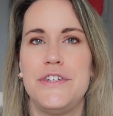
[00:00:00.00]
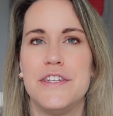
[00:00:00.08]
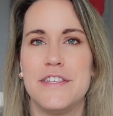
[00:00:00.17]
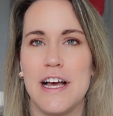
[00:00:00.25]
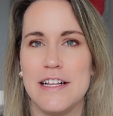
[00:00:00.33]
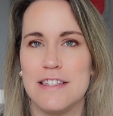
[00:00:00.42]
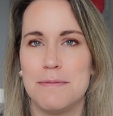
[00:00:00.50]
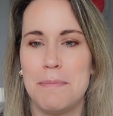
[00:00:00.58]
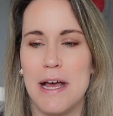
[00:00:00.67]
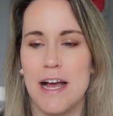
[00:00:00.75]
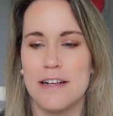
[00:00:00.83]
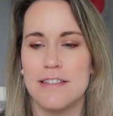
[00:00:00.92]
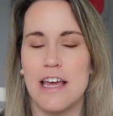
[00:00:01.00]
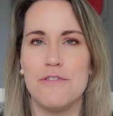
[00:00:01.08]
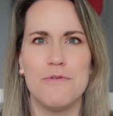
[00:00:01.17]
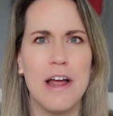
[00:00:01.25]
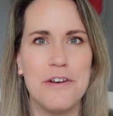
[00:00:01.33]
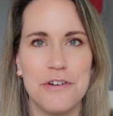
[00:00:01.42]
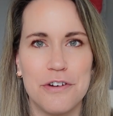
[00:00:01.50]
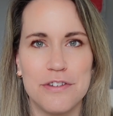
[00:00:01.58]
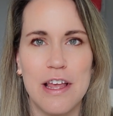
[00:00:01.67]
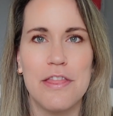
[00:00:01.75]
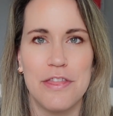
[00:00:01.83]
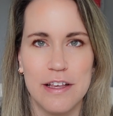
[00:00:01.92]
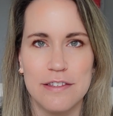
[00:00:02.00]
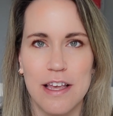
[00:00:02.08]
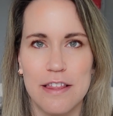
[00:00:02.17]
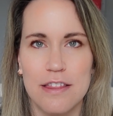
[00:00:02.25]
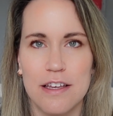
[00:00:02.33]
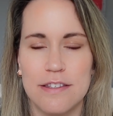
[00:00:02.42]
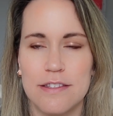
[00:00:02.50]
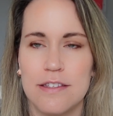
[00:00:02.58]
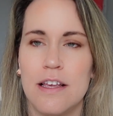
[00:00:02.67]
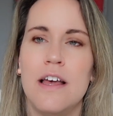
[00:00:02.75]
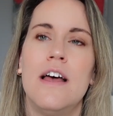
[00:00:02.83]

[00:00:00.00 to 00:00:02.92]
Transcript: design specs and renders and things like this.